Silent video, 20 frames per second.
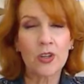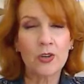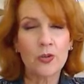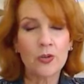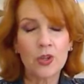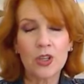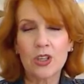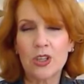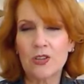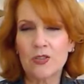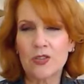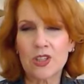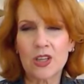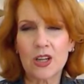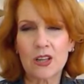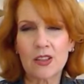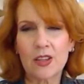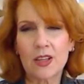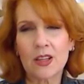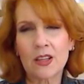You can use it,
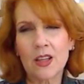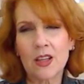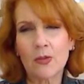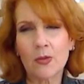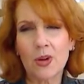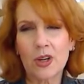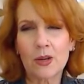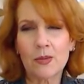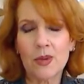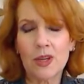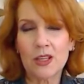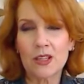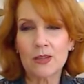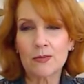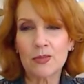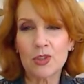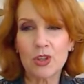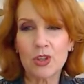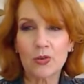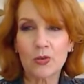I think they recommend
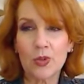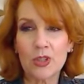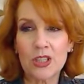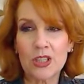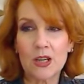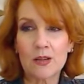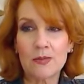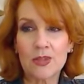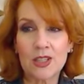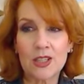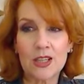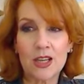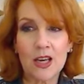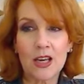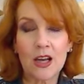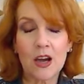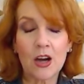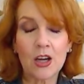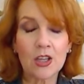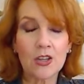up to 3 times a
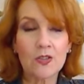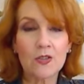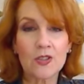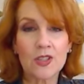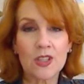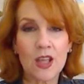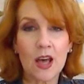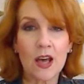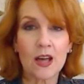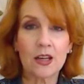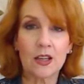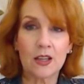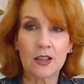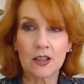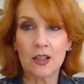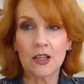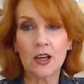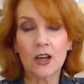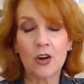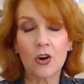day. I use that, and
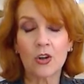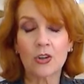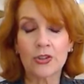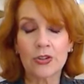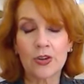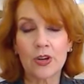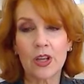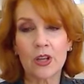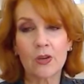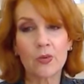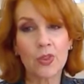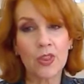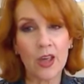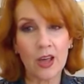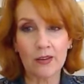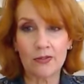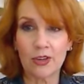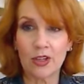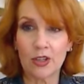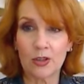then I alternate with
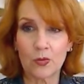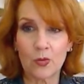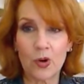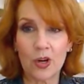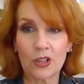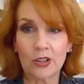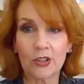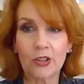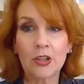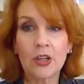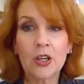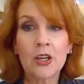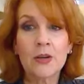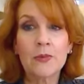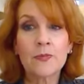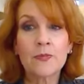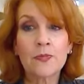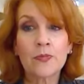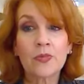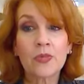Evian water.
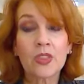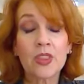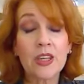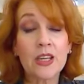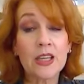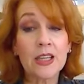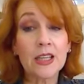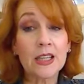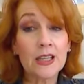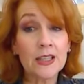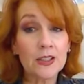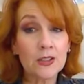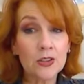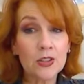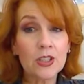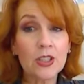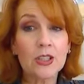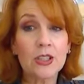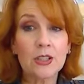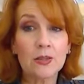The
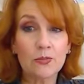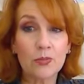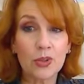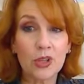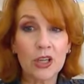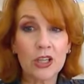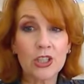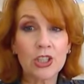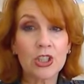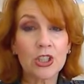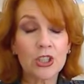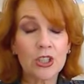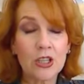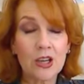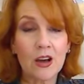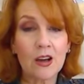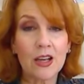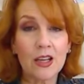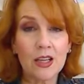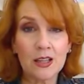Celtic Complexion
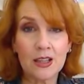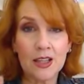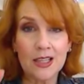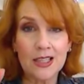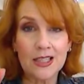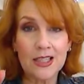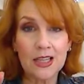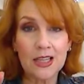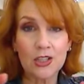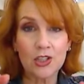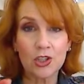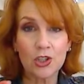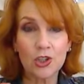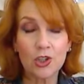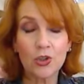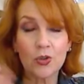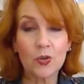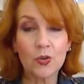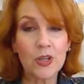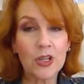Night, they say it's a
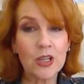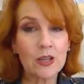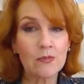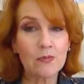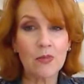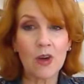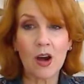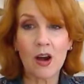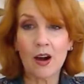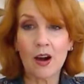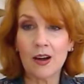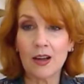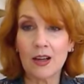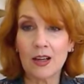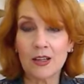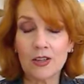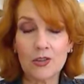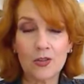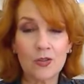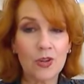cream.
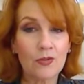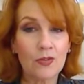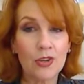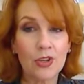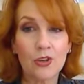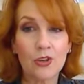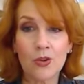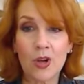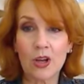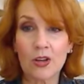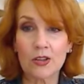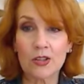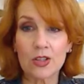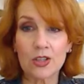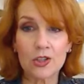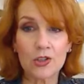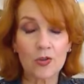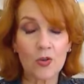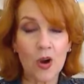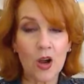I don't even know how to
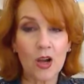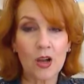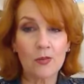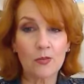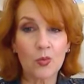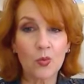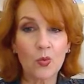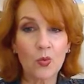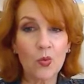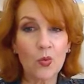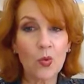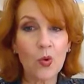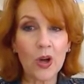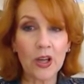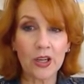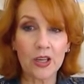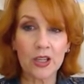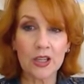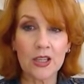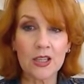describe
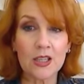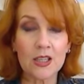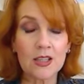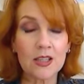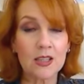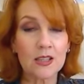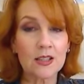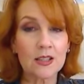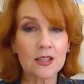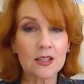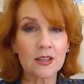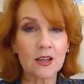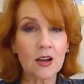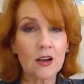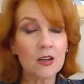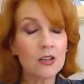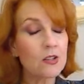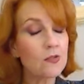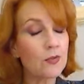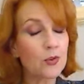what it is. It's
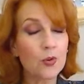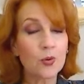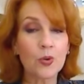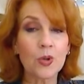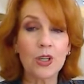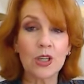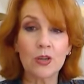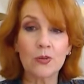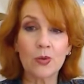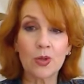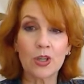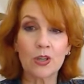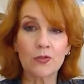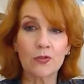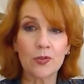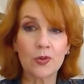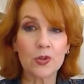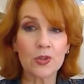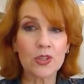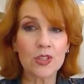kind of gritty when it
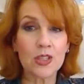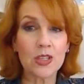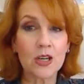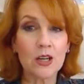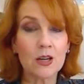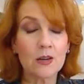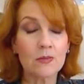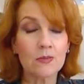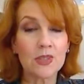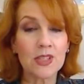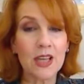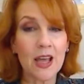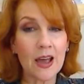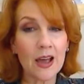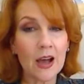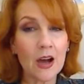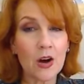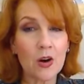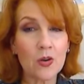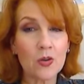first comes
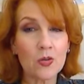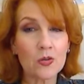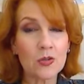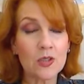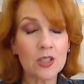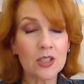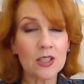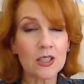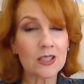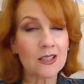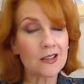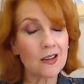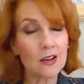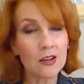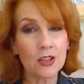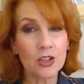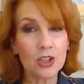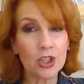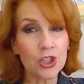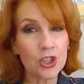out. It's
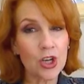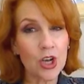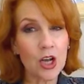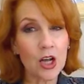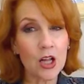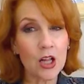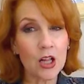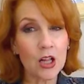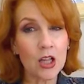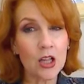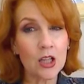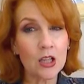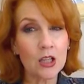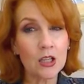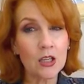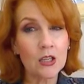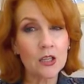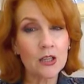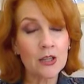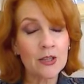not a gel.
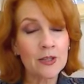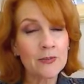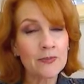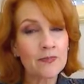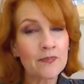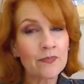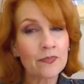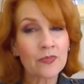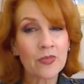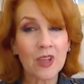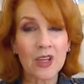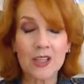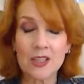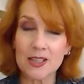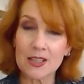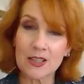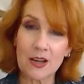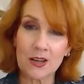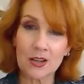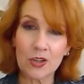
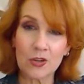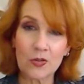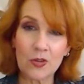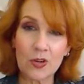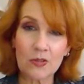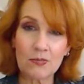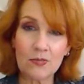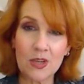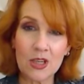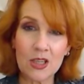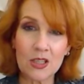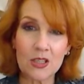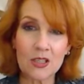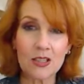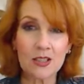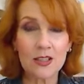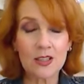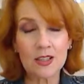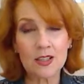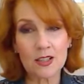It's not an ointment,
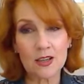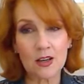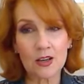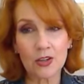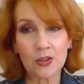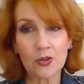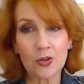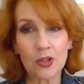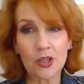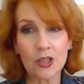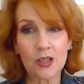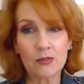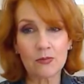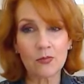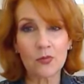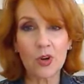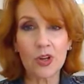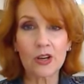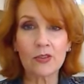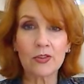it's not a
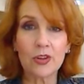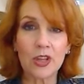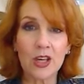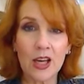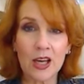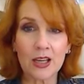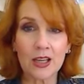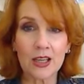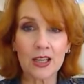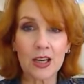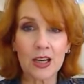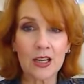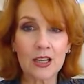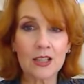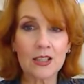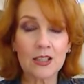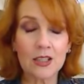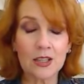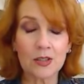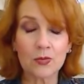cream, whatever the heck it
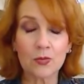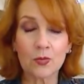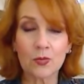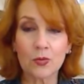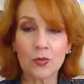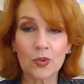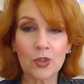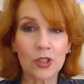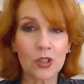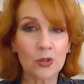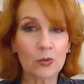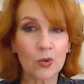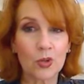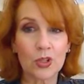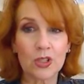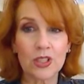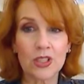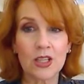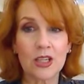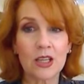is, it really
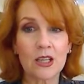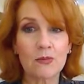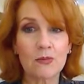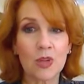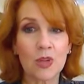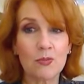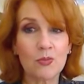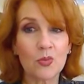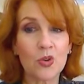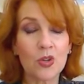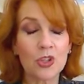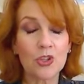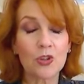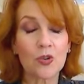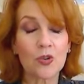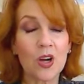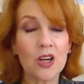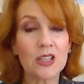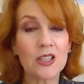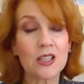works to keep me
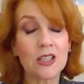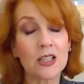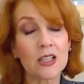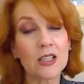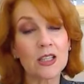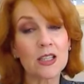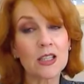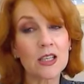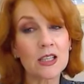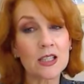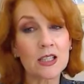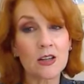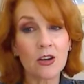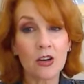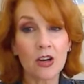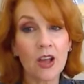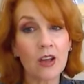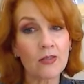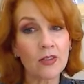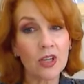moisturized. It does
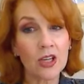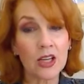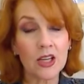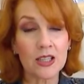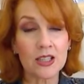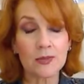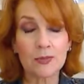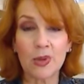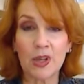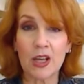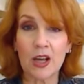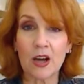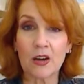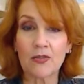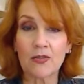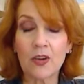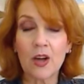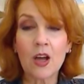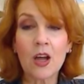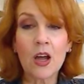not have any SPF.
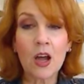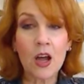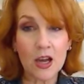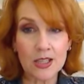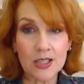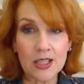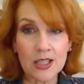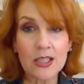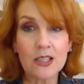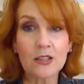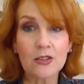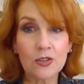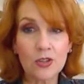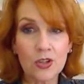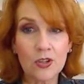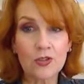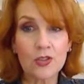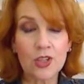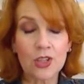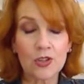I still
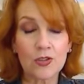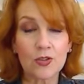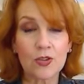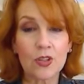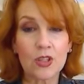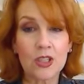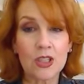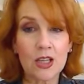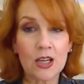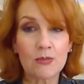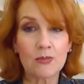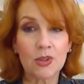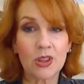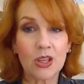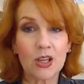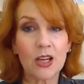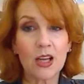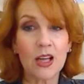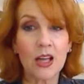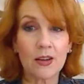use it during the day, but
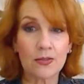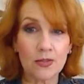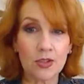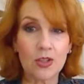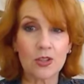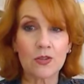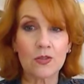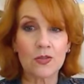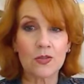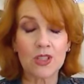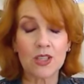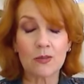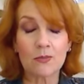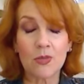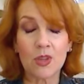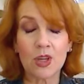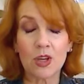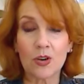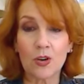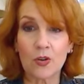then I have to use
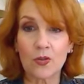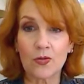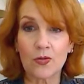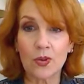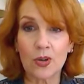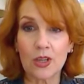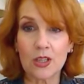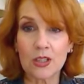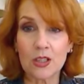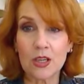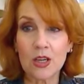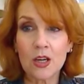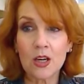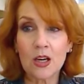something over it.